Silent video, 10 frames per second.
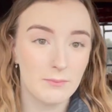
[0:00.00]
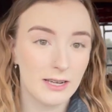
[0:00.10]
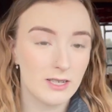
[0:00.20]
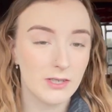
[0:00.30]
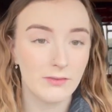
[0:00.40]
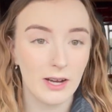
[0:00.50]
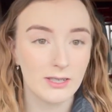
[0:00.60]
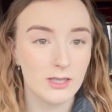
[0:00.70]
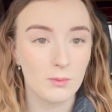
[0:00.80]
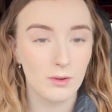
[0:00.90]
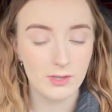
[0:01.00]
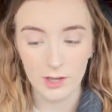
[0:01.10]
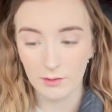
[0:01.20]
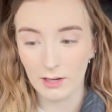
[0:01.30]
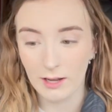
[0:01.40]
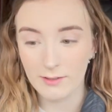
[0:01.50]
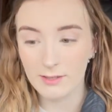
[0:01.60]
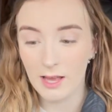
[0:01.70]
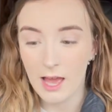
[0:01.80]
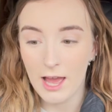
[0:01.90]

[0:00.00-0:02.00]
managed to find a spot so close.